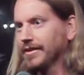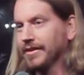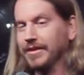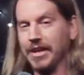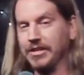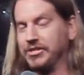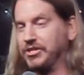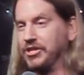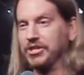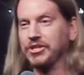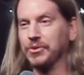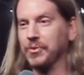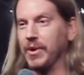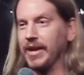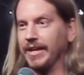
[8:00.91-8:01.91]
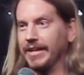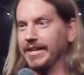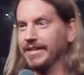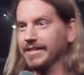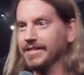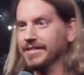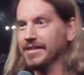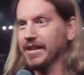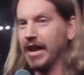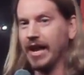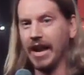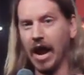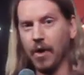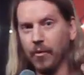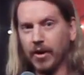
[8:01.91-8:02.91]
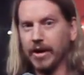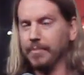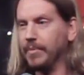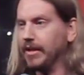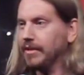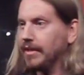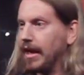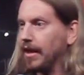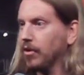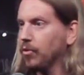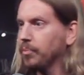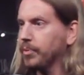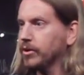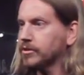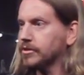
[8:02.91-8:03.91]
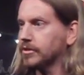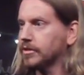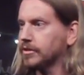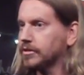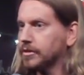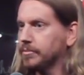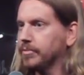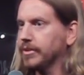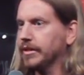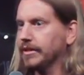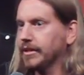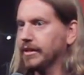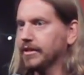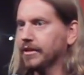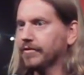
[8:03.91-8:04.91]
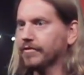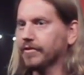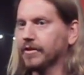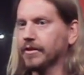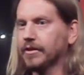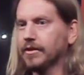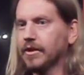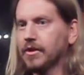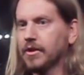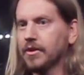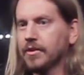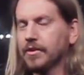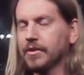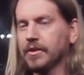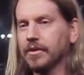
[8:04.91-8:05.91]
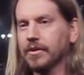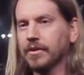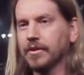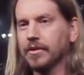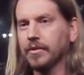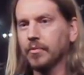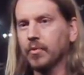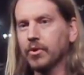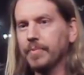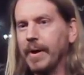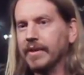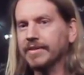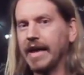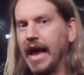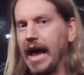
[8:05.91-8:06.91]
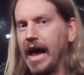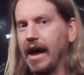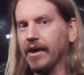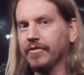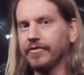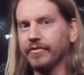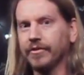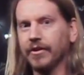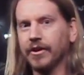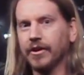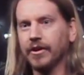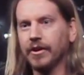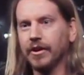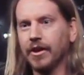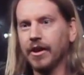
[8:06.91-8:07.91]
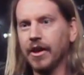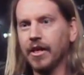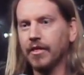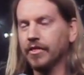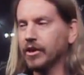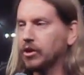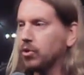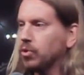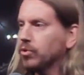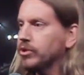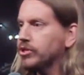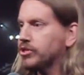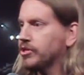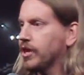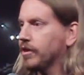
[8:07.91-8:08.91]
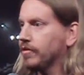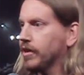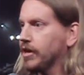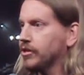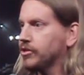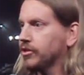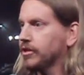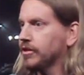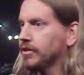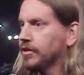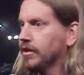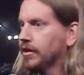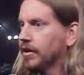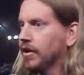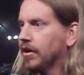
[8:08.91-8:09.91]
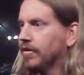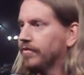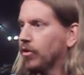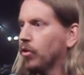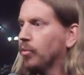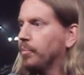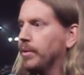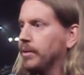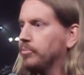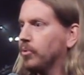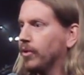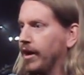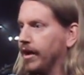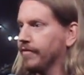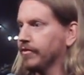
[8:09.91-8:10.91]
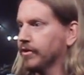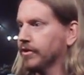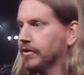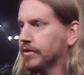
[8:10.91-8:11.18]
That's just the way it is. And I want to be that old person that's completely indifferent. We're about to have the coolest generation of old people ever.